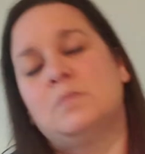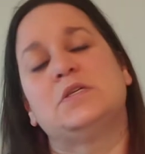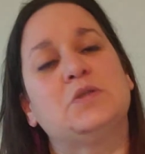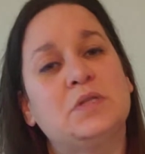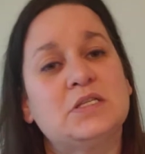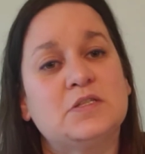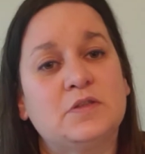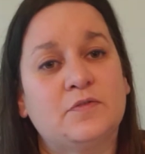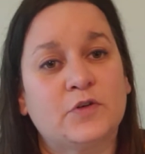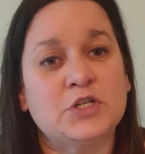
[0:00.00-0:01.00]
So
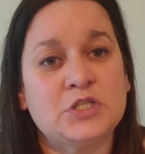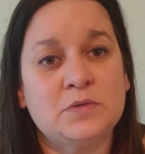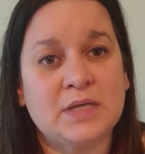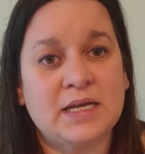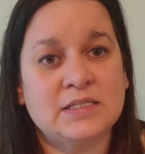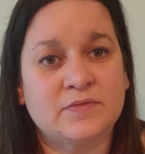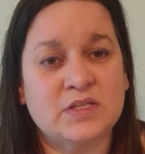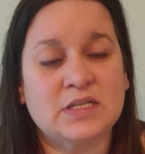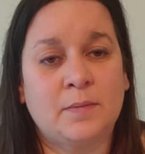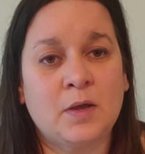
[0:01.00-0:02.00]
the first 2 days of
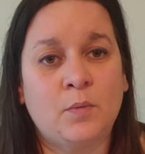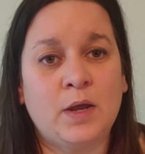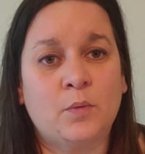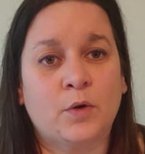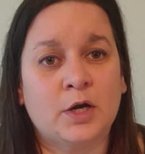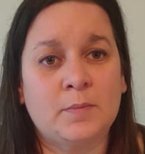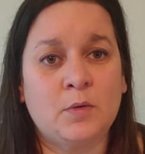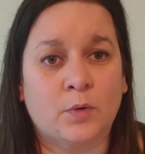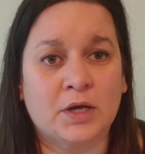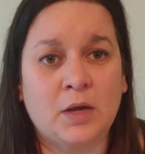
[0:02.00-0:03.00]
this coming week, we're going to be
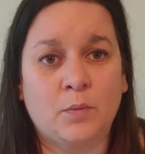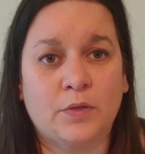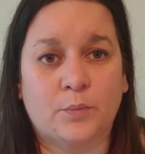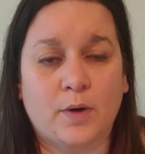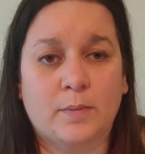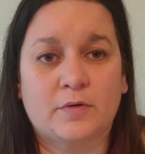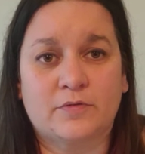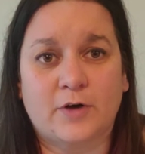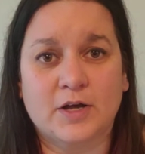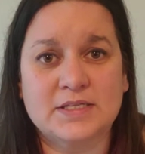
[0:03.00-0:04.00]
working with Robert
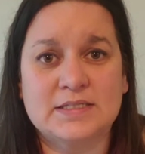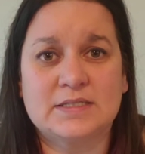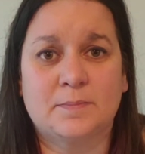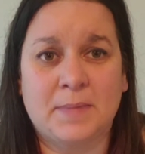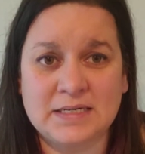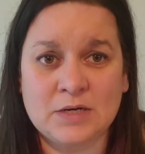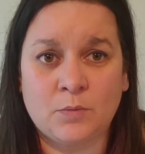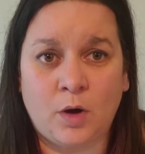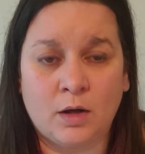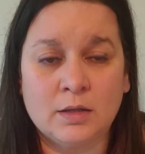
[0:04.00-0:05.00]
Frost's Mending
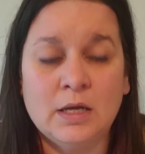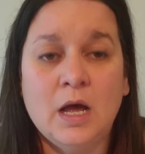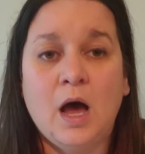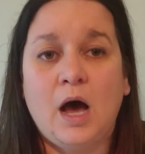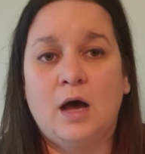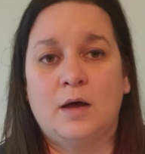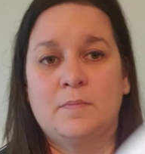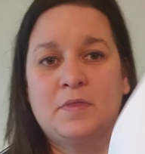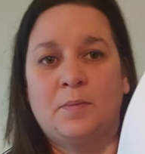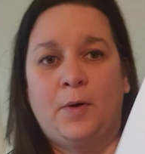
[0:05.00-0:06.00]
Wall.
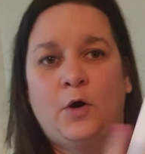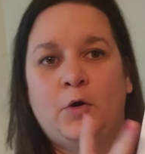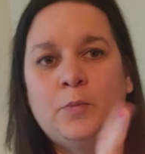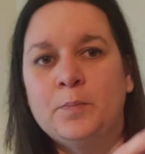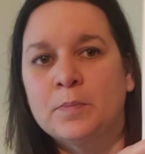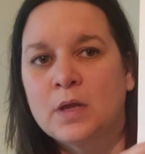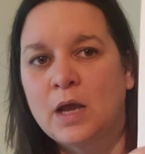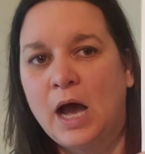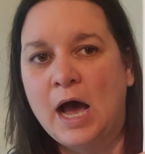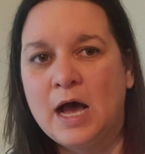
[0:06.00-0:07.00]
The poem
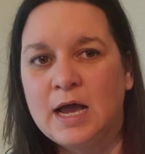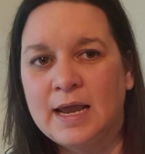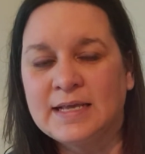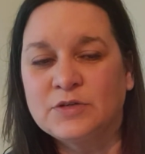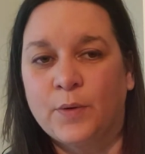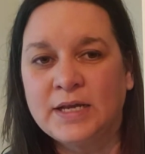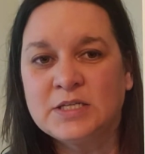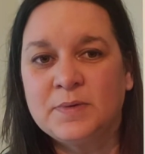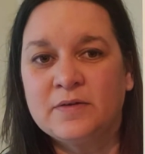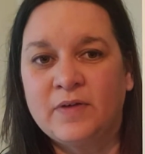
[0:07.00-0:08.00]
is going to
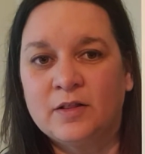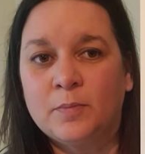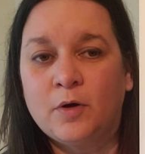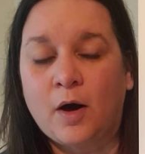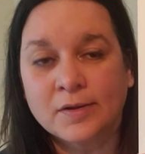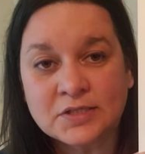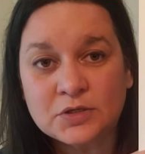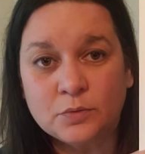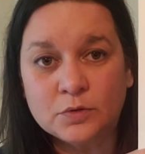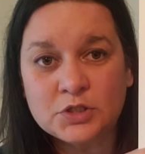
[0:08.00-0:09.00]
be available on
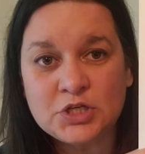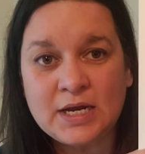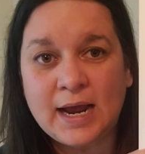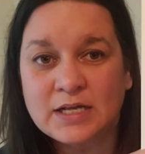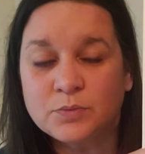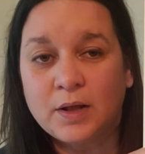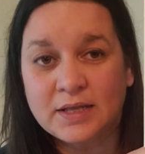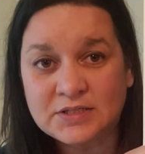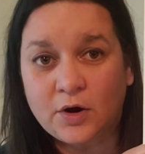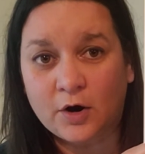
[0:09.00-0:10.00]
Schoology as well
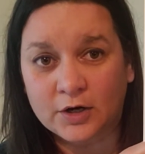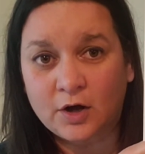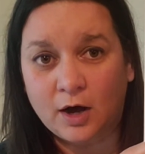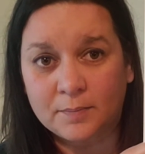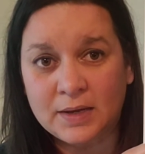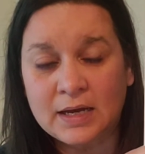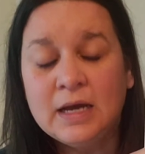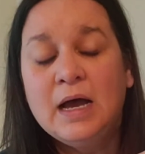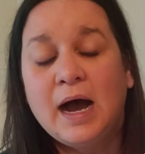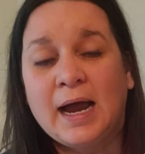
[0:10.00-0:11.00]
as a hard copy.
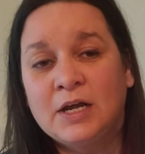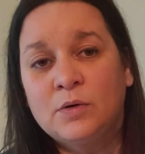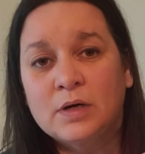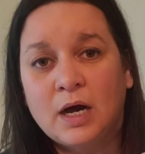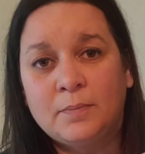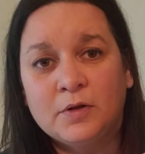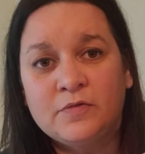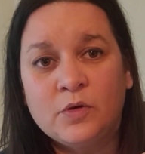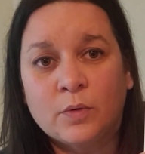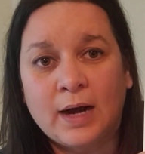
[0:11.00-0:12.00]
I know a couple of
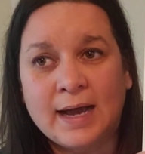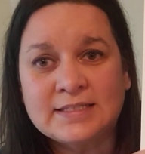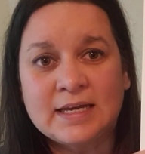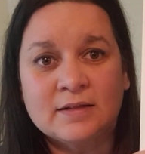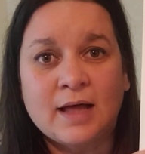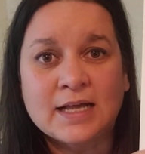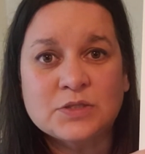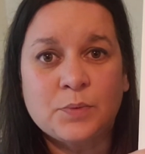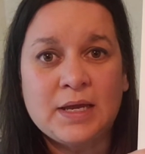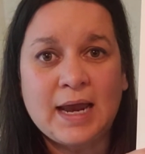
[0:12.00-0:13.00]
you were asking
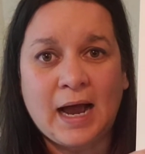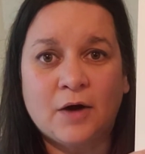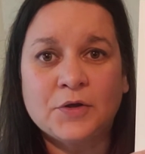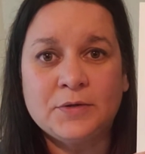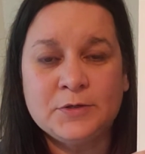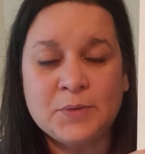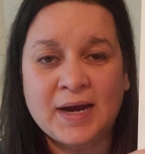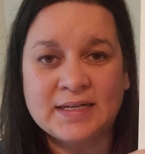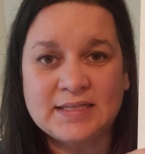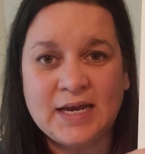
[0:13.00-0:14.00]
last week how you do
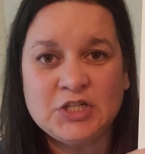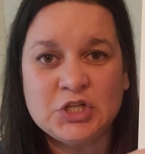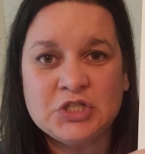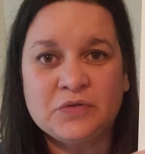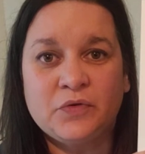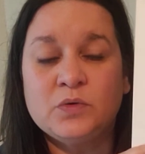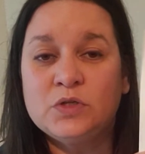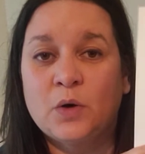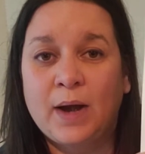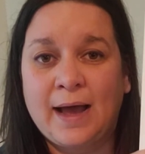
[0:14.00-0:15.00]
annotations if you
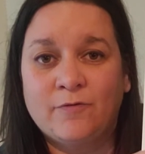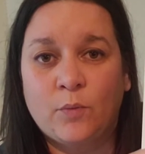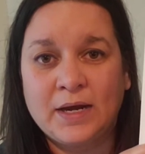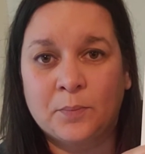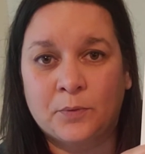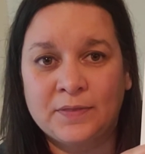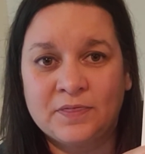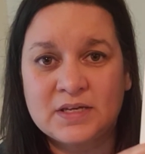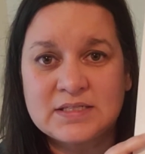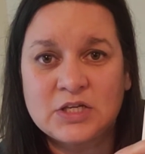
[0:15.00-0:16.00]
don't have a way to print
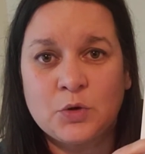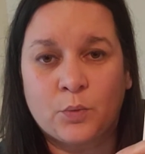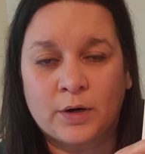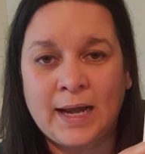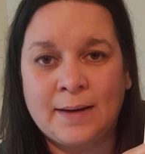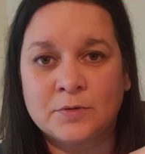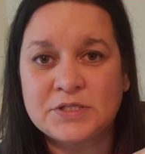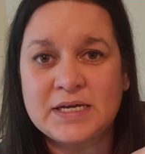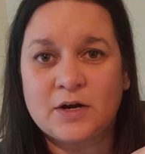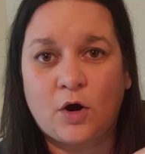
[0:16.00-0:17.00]
this and you weren't able
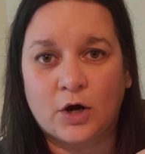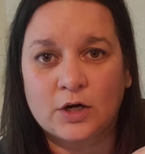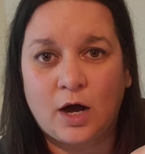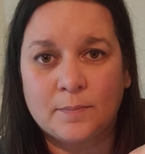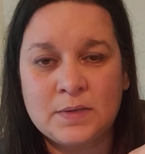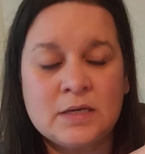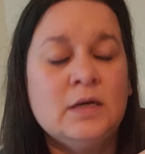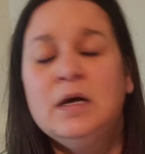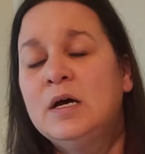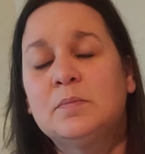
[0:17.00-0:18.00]
to get a hard copy.
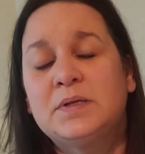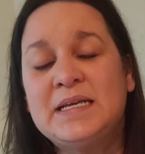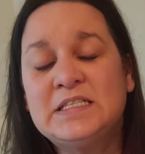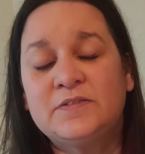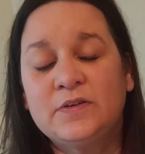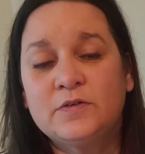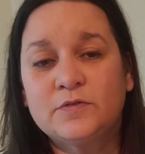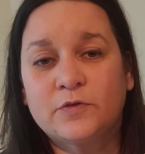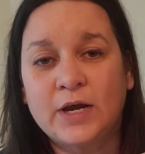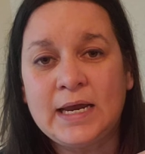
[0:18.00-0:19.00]
Please feel
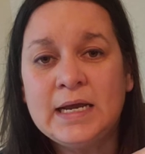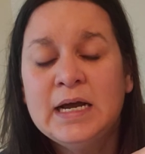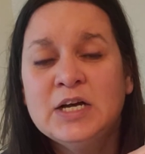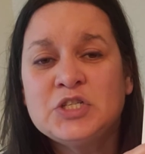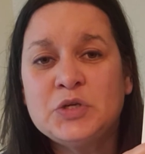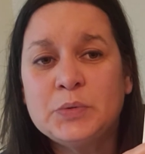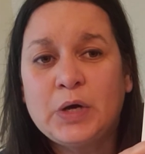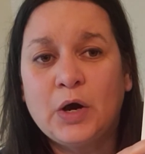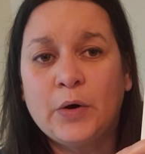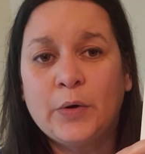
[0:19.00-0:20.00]
free to
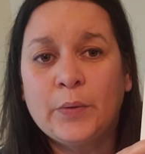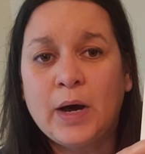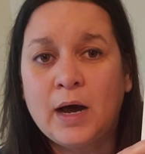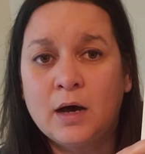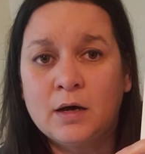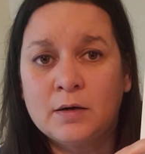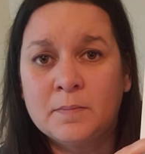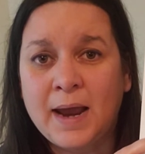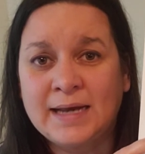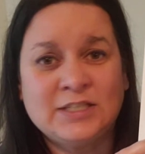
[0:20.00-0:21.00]
go
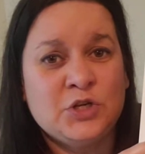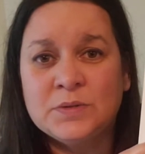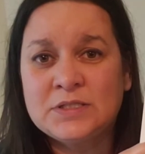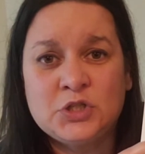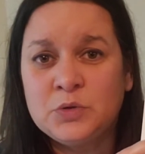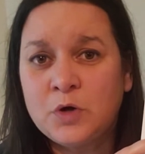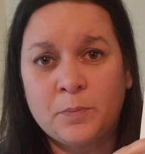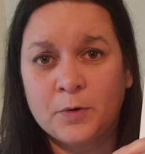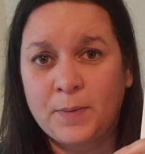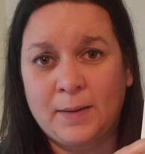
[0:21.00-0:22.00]
and do
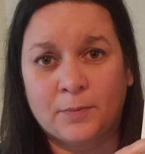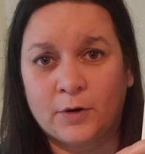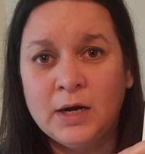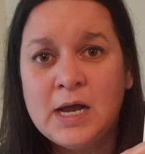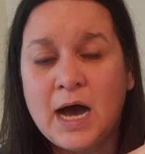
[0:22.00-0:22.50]
notebook paper.